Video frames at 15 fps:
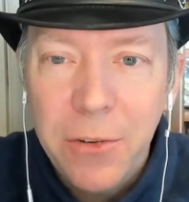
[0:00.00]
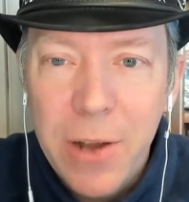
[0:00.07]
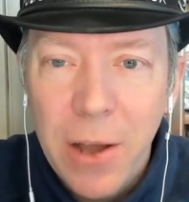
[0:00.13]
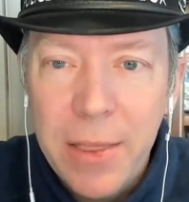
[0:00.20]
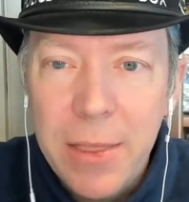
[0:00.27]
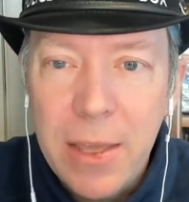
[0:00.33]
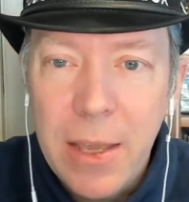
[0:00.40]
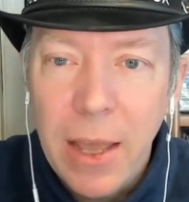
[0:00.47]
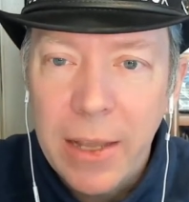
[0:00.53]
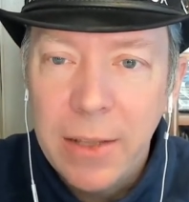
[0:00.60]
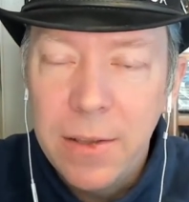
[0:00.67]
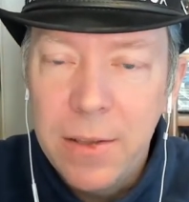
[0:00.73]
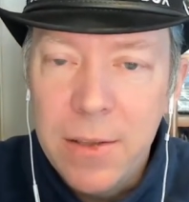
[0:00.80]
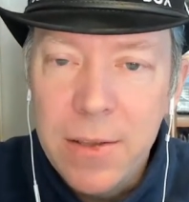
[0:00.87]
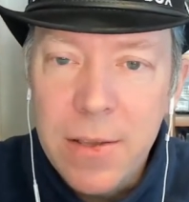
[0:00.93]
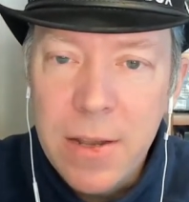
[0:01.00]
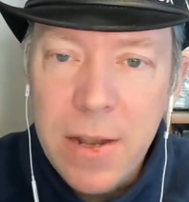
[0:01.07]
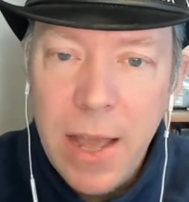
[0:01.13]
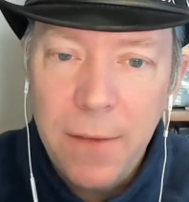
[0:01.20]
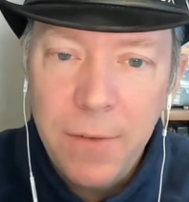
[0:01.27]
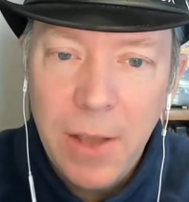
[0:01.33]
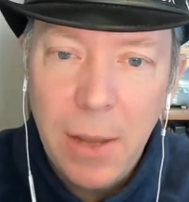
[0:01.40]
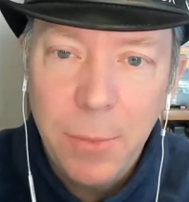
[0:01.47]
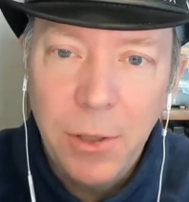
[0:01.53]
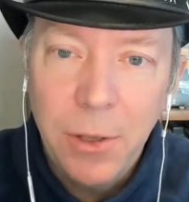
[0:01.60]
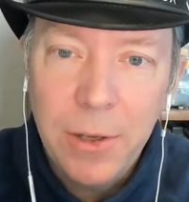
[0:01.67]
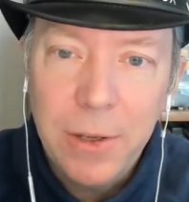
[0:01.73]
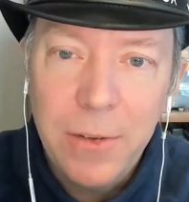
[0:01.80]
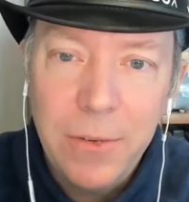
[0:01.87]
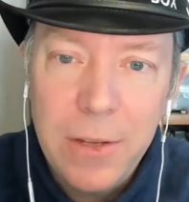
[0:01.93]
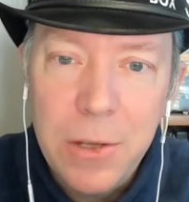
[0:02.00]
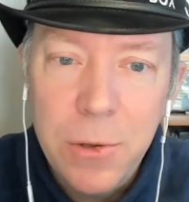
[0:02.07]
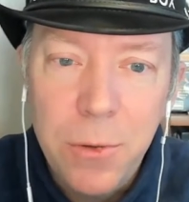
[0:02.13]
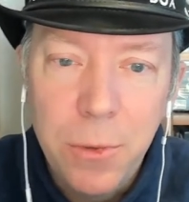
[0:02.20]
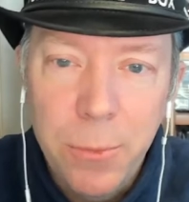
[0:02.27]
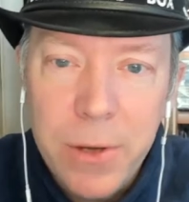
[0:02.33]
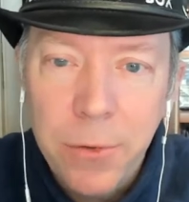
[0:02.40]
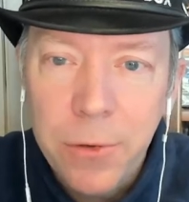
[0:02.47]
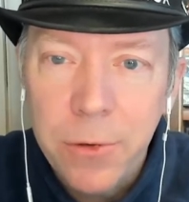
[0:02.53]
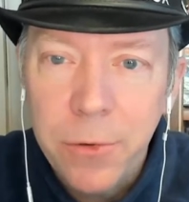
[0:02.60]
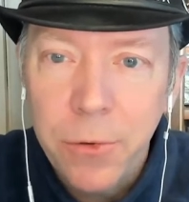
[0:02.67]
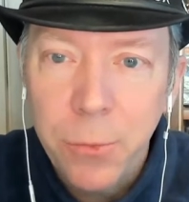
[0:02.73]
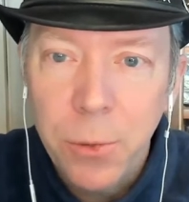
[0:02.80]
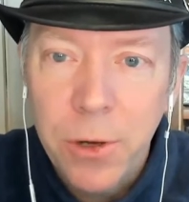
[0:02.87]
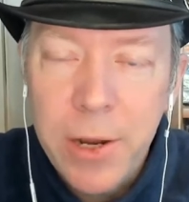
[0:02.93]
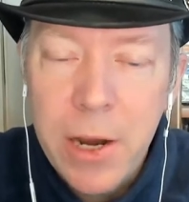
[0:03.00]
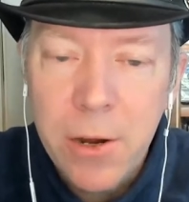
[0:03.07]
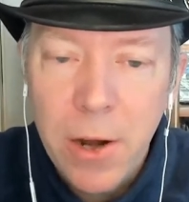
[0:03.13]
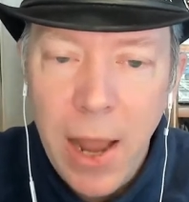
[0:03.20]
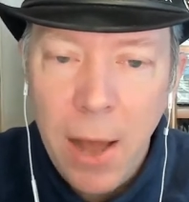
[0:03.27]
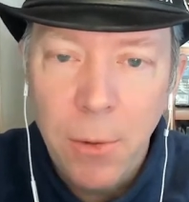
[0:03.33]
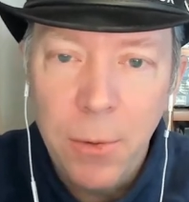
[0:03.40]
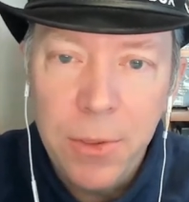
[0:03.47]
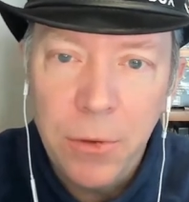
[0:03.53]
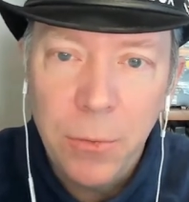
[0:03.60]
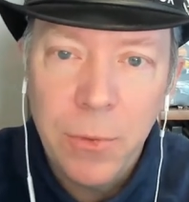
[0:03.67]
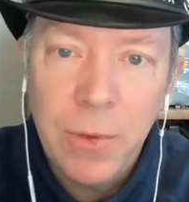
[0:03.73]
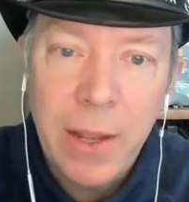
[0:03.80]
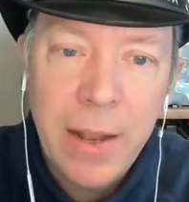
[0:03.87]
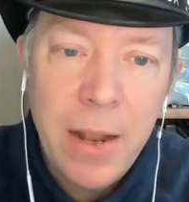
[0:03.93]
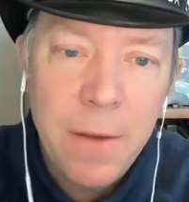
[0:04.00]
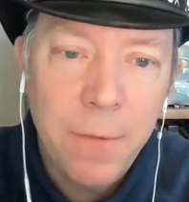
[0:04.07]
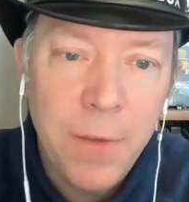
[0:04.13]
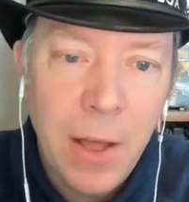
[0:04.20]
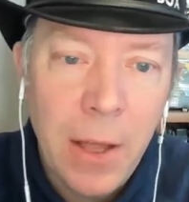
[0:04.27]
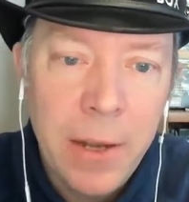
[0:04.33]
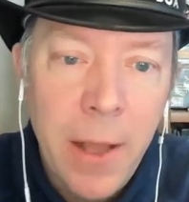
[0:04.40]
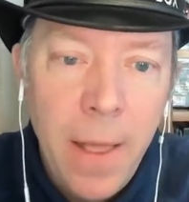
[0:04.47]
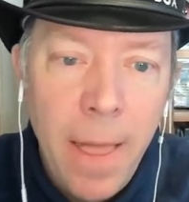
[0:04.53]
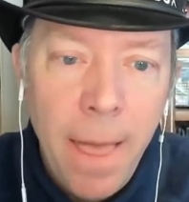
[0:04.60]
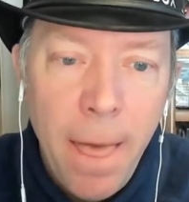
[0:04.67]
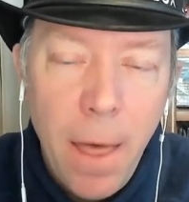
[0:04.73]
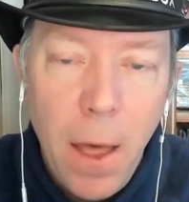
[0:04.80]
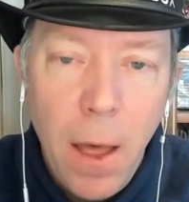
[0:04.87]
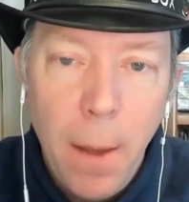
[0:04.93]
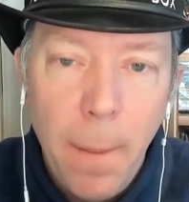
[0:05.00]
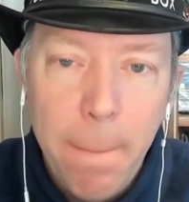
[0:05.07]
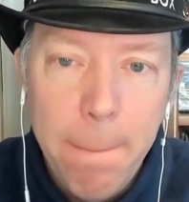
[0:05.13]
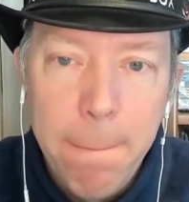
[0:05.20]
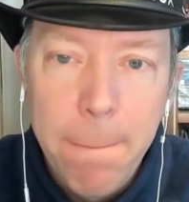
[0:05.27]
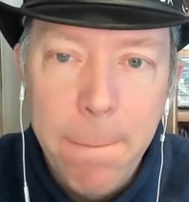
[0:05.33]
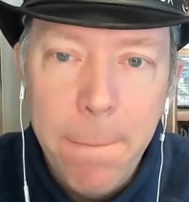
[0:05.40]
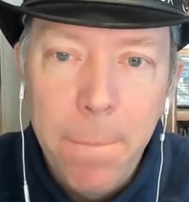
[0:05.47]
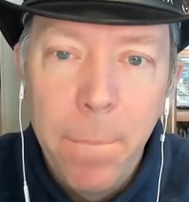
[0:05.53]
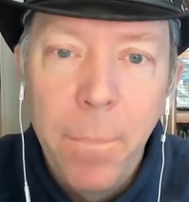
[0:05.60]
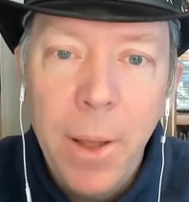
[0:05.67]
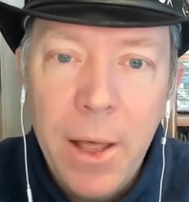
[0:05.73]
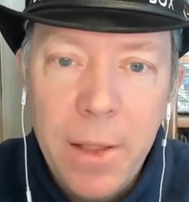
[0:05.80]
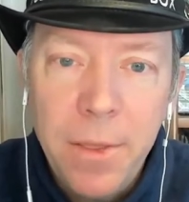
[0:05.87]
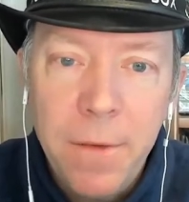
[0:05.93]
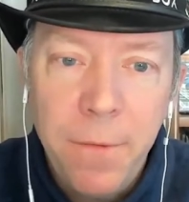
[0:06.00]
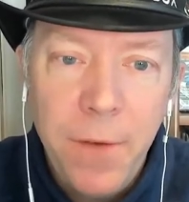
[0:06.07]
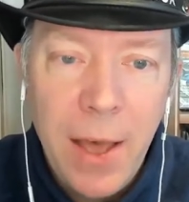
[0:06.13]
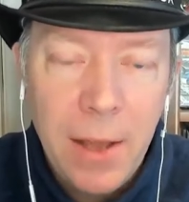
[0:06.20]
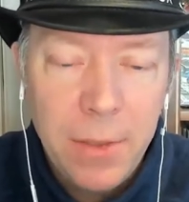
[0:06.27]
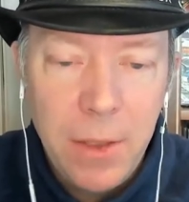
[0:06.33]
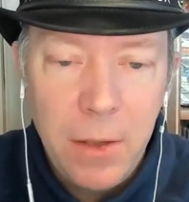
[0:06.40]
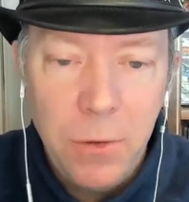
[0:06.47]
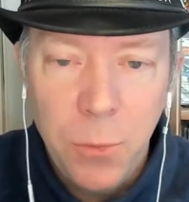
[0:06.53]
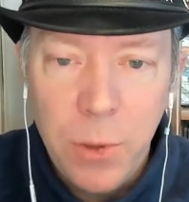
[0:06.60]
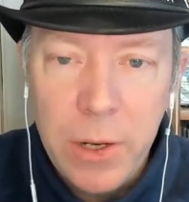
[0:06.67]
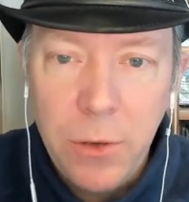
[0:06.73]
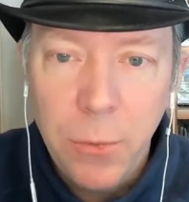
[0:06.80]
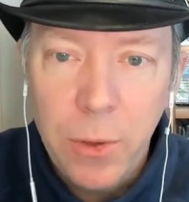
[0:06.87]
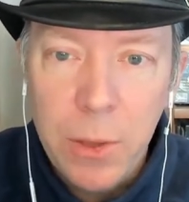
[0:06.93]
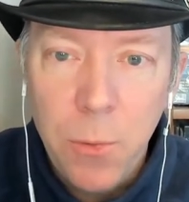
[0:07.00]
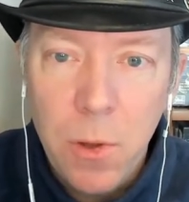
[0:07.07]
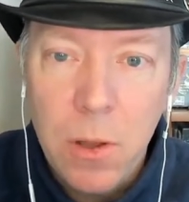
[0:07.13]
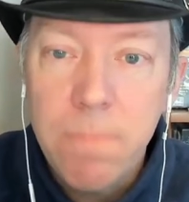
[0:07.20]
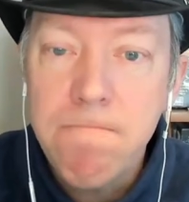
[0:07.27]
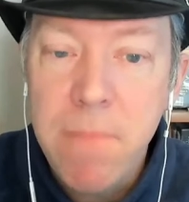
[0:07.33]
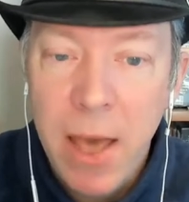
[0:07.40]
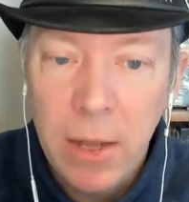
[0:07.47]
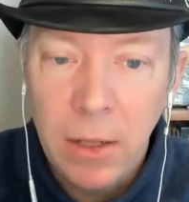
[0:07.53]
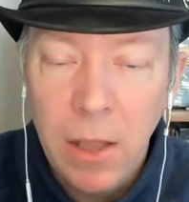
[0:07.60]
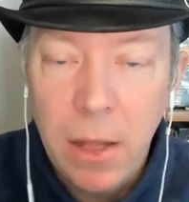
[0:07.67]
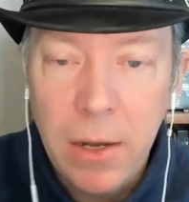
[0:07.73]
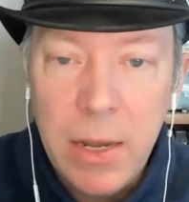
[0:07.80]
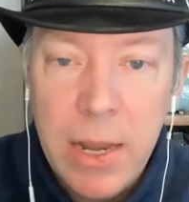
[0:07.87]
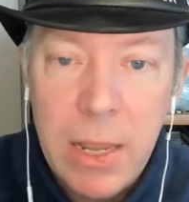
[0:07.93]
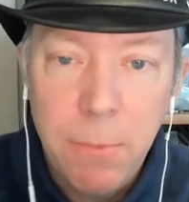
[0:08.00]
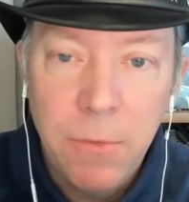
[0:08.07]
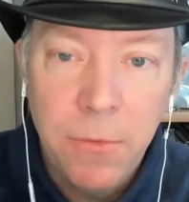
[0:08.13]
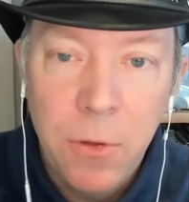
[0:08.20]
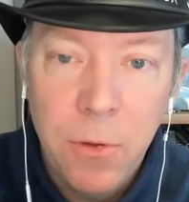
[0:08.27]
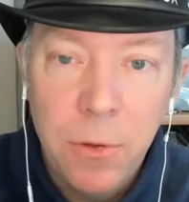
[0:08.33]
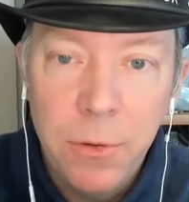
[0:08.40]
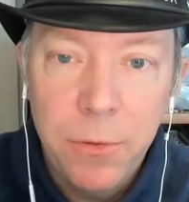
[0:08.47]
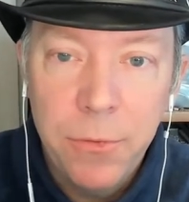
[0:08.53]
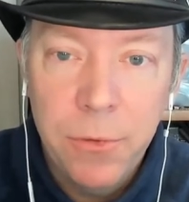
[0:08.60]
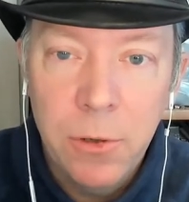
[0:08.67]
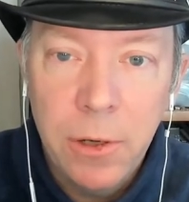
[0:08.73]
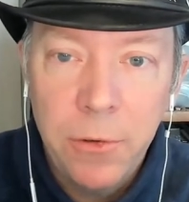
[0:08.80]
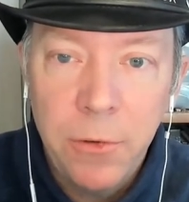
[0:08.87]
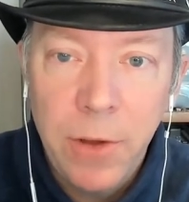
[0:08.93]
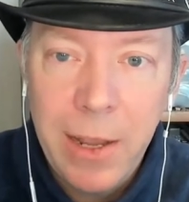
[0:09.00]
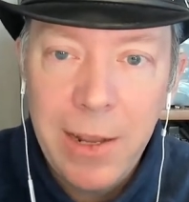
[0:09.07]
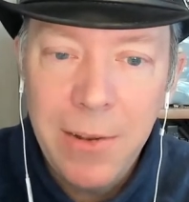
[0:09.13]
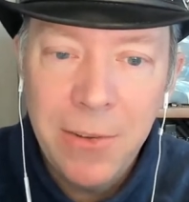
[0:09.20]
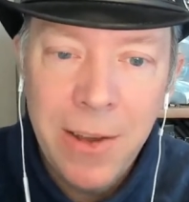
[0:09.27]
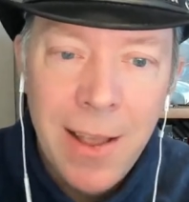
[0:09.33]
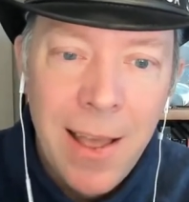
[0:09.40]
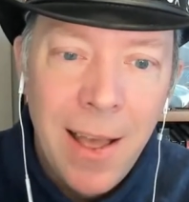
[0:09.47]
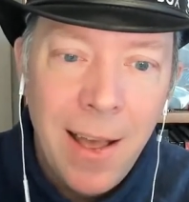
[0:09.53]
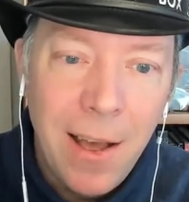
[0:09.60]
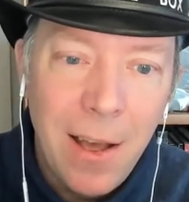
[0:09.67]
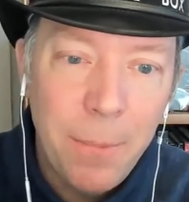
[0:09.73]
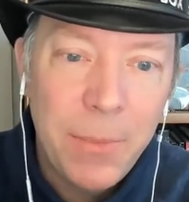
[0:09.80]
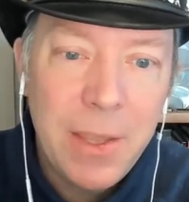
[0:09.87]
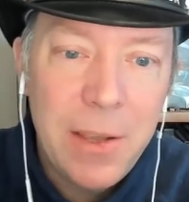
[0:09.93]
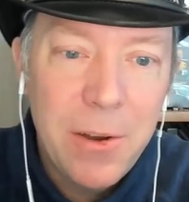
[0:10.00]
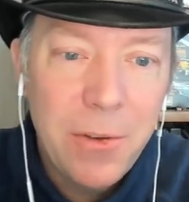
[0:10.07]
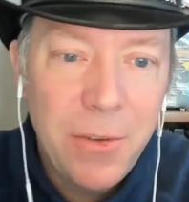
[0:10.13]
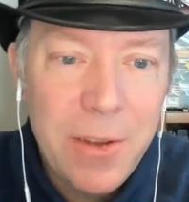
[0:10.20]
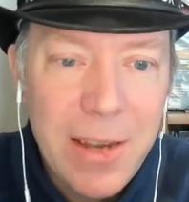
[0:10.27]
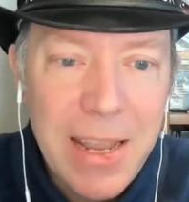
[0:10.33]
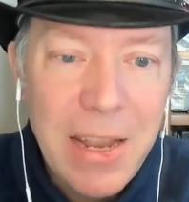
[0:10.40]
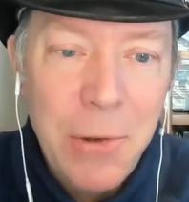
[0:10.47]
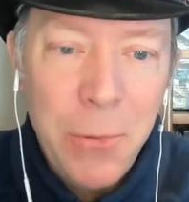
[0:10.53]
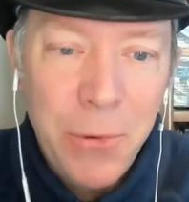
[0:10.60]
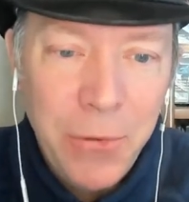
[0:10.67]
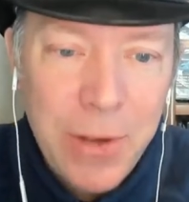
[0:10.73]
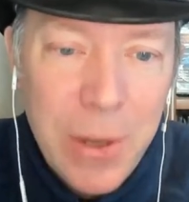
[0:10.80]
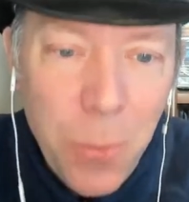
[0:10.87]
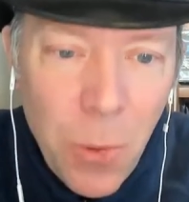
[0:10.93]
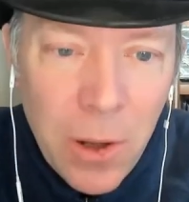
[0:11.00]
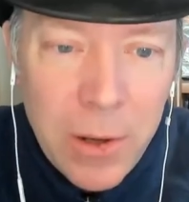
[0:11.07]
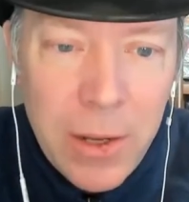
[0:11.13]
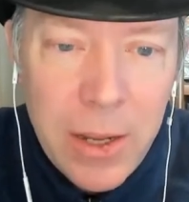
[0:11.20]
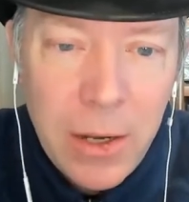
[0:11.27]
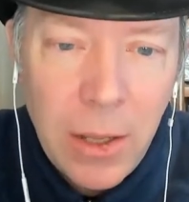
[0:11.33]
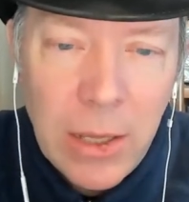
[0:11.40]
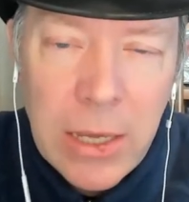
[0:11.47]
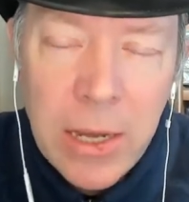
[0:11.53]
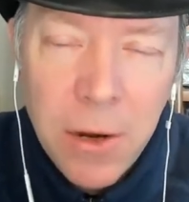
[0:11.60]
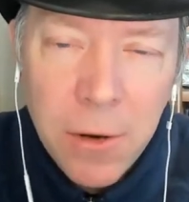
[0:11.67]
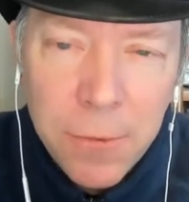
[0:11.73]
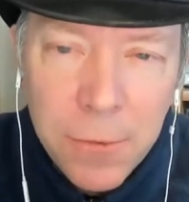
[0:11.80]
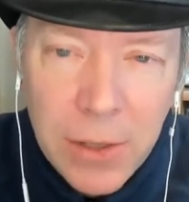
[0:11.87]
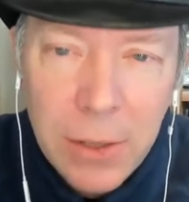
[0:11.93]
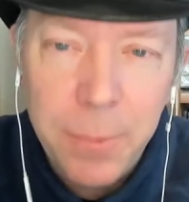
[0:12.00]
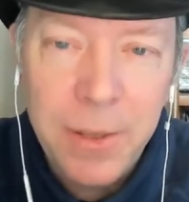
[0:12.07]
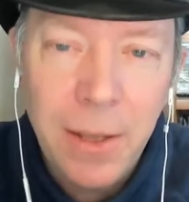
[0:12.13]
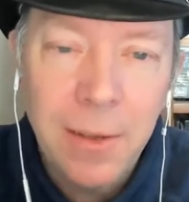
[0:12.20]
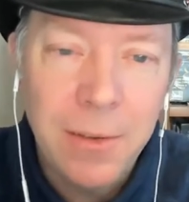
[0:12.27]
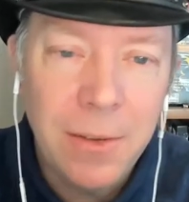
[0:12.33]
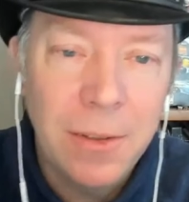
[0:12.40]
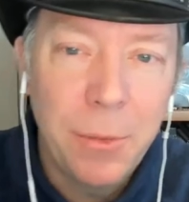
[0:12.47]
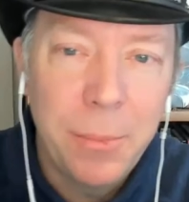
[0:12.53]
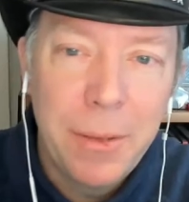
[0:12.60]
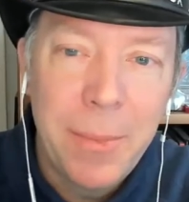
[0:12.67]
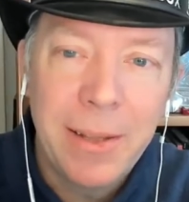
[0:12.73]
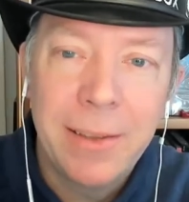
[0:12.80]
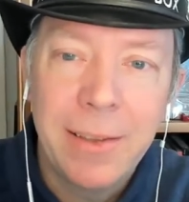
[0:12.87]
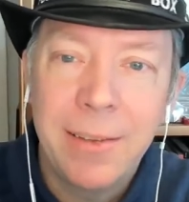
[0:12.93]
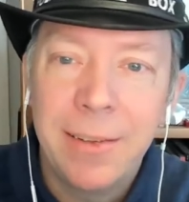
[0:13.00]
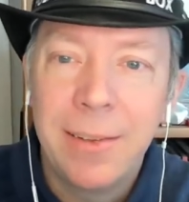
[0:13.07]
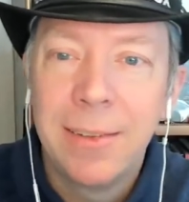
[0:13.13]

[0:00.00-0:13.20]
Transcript: Now, I think I yeah. didn't have time to look and see who the researchers were here, how this was identified, um, but the fact that 2021 had a lot of named vulns for exchange, um, here's an interesting one in a year flip. Tell us a little bit about this.